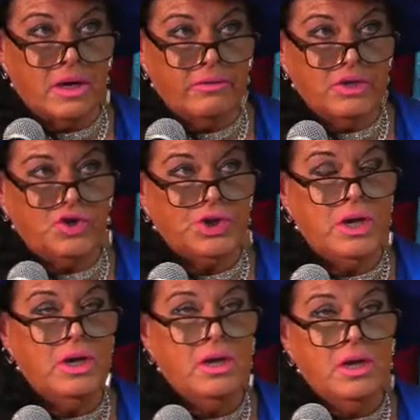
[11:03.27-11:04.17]
courage,
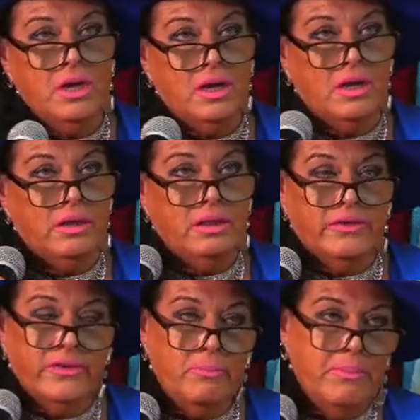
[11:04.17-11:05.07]

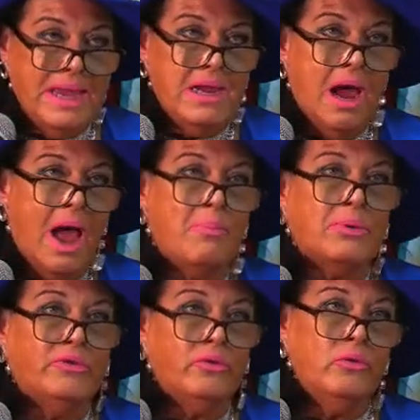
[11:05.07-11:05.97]
there's a big
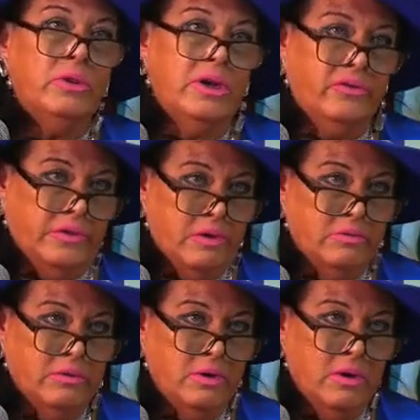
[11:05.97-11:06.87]
opportunity zone